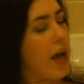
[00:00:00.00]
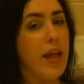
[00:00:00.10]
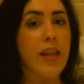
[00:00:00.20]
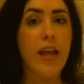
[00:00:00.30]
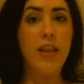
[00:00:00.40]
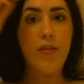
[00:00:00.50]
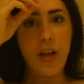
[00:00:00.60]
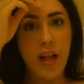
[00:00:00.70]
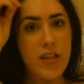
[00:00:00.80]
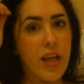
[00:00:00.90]
And then they
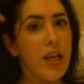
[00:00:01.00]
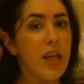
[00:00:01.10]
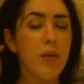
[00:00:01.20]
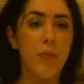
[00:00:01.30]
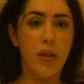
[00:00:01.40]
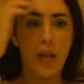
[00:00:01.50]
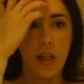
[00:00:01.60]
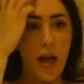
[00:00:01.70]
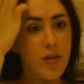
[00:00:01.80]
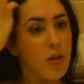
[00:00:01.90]
realised that he'd been
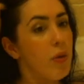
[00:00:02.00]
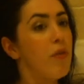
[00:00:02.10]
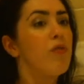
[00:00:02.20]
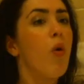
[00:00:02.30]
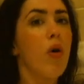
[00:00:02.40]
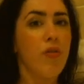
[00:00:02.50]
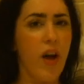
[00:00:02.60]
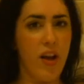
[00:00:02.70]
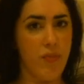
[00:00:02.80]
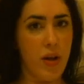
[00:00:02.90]
collapsed for about 4 or
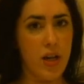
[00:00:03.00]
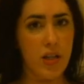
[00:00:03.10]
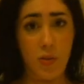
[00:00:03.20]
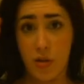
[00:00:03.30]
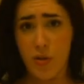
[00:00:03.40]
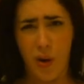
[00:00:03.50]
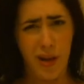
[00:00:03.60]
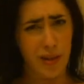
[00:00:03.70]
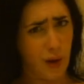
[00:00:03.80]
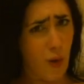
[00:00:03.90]
5 minutes, which is
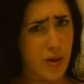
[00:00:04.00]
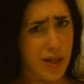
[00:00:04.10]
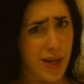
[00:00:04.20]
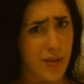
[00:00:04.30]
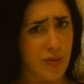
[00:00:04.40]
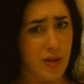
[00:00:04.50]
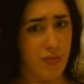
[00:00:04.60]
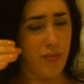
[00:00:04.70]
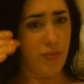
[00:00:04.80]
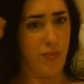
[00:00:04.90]
quite a long time
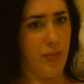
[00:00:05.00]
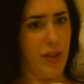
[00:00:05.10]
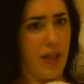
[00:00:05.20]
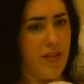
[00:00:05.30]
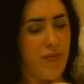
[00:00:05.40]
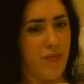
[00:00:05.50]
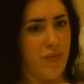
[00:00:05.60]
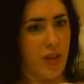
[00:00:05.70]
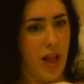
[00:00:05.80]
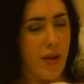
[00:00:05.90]
to be like
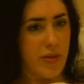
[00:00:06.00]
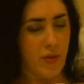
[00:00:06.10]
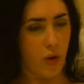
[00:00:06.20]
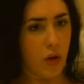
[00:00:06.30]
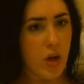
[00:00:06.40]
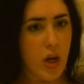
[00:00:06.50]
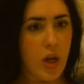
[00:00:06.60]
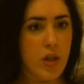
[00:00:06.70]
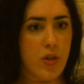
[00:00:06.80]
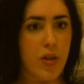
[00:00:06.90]
collapsed for.
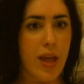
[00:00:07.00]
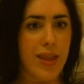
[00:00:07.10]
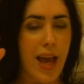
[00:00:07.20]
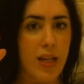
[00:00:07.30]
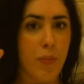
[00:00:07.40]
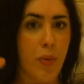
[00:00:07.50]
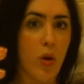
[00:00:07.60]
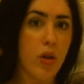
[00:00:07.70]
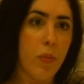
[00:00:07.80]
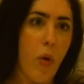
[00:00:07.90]
So then they had to
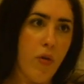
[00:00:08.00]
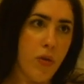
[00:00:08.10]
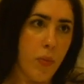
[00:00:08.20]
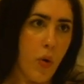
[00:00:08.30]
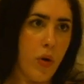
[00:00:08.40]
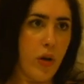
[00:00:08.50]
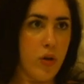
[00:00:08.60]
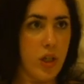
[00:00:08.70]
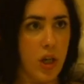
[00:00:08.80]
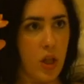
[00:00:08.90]
pull him off the boat and
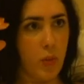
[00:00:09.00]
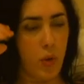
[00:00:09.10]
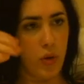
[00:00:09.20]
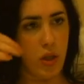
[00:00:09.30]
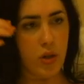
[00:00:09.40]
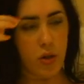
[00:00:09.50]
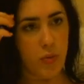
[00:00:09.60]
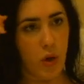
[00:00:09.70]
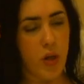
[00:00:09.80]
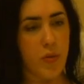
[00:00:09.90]
onto another boat, and they took
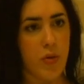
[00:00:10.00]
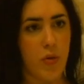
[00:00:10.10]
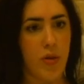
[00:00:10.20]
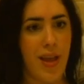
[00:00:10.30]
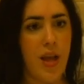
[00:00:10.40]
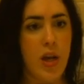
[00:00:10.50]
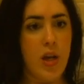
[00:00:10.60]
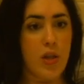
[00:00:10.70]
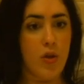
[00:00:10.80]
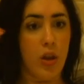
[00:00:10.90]
him to hospital. And then,
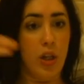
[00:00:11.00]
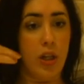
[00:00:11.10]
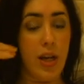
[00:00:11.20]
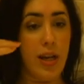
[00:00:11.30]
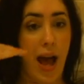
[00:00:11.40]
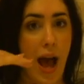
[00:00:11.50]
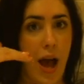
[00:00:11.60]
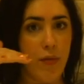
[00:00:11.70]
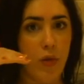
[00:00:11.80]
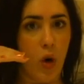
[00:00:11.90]
so they didn't
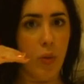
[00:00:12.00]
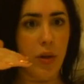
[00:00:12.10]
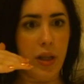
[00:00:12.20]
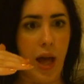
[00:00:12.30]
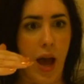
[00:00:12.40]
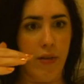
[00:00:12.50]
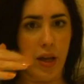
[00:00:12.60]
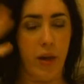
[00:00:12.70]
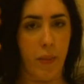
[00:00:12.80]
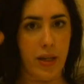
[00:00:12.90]
have, normally they have a
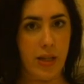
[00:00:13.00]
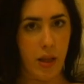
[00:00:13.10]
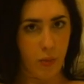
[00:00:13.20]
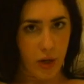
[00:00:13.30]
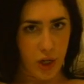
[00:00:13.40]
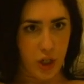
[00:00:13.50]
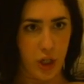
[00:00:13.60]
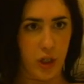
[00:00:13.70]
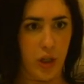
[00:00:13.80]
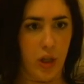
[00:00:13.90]
kind of big
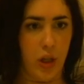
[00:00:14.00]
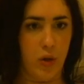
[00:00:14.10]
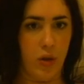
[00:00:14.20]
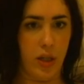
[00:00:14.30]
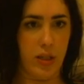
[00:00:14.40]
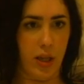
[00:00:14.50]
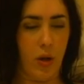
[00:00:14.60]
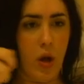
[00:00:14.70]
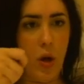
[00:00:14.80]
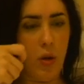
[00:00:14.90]
celebration and they do things like
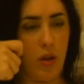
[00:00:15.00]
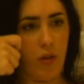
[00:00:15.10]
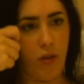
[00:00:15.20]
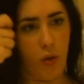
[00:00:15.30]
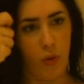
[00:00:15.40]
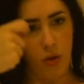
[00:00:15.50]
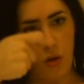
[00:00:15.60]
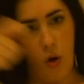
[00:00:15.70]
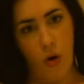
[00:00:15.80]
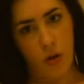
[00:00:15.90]
they throw the
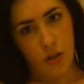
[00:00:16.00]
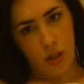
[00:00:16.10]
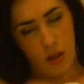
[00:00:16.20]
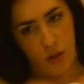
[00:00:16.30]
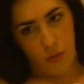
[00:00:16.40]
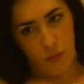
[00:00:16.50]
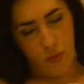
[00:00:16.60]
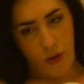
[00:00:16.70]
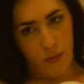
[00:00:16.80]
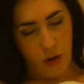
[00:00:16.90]
cocks in the
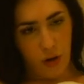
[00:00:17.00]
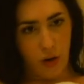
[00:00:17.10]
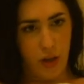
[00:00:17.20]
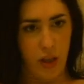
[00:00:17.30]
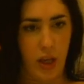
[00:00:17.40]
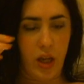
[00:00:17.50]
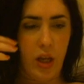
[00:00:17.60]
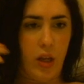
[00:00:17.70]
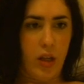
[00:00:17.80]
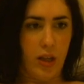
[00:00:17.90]
river and they
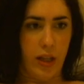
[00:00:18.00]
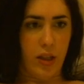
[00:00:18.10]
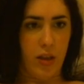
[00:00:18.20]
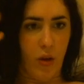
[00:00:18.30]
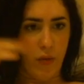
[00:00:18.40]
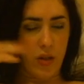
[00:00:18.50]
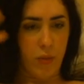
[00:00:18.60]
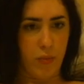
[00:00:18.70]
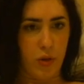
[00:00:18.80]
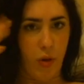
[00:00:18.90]
obviously
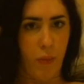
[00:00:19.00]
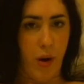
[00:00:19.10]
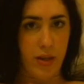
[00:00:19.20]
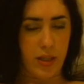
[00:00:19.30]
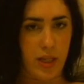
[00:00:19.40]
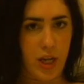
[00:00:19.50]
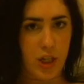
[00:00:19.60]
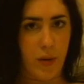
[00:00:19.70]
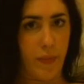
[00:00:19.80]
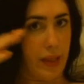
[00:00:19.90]
do a
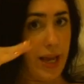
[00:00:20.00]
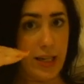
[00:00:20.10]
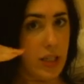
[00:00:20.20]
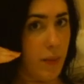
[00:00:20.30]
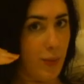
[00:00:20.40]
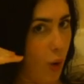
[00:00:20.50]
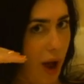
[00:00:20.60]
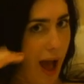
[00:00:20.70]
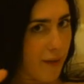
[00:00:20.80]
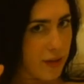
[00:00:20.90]
presentation. They ended up not
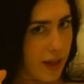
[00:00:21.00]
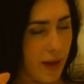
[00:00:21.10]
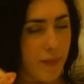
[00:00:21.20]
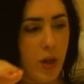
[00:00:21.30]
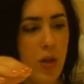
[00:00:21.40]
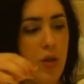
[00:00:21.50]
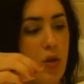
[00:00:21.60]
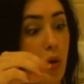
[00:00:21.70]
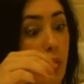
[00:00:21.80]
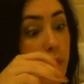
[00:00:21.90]
having that,
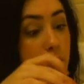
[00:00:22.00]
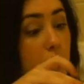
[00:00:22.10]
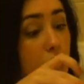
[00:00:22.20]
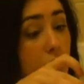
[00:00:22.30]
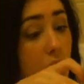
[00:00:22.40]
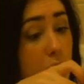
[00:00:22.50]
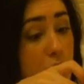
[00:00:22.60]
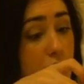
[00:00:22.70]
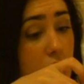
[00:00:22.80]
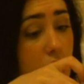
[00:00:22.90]
so it
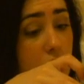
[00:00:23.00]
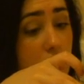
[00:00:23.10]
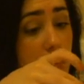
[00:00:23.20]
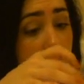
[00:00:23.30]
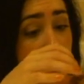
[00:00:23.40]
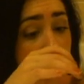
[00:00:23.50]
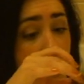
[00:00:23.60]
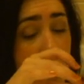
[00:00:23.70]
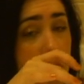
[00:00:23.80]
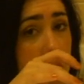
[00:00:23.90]
was really, really quite
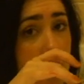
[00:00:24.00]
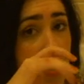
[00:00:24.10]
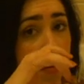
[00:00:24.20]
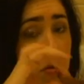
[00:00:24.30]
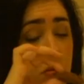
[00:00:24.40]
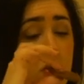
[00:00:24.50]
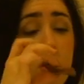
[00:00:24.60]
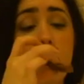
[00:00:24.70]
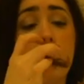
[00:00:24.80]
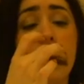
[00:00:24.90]
exciting, if I don't
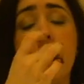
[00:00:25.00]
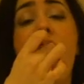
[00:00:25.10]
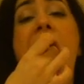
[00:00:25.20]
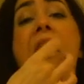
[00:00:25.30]
say so myself.